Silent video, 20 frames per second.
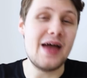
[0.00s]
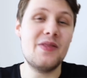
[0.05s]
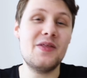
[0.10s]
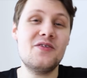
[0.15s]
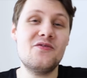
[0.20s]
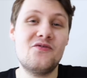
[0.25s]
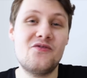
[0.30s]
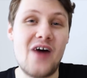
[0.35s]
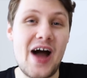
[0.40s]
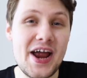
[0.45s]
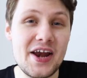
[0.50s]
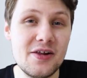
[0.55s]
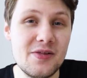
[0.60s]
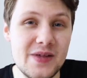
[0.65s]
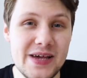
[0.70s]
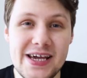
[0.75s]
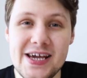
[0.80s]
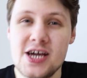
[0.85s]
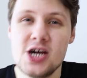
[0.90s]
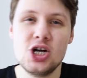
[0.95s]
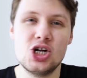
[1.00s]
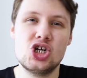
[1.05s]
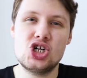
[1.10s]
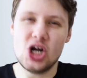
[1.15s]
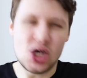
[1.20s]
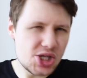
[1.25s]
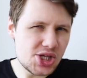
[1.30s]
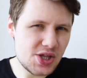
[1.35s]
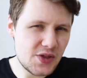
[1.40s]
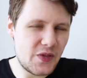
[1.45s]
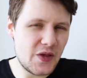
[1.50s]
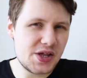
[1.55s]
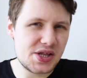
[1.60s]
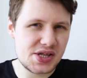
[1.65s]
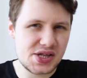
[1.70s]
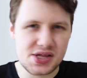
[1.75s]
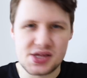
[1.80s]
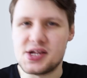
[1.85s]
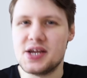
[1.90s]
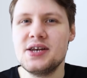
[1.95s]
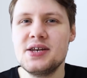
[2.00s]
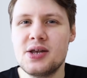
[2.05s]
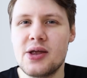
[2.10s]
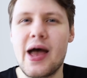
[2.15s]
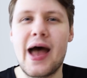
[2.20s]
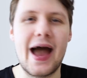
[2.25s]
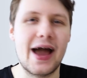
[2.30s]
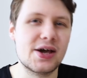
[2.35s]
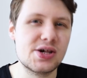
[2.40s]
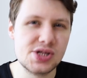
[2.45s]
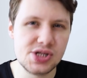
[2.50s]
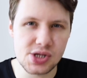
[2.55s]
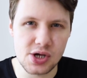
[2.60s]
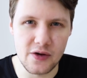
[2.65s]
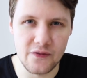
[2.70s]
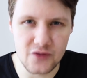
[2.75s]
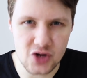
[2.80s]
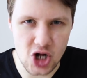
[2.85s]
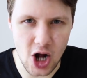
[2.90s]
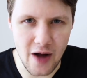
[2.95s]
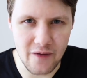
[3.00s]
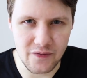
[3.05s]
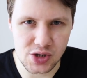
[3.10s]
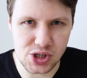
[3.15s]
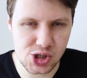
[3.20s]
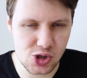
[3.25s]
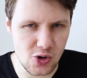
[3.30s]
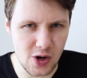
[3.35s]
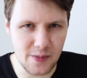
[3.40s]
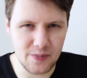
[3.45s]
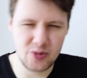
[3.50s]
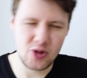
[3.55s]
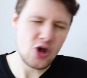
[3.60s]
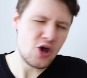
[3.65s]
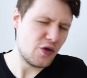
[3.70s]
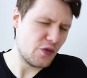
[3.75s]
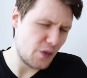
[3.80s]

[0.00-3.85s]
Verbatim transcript: And then finally, just the syntax of JavaScript,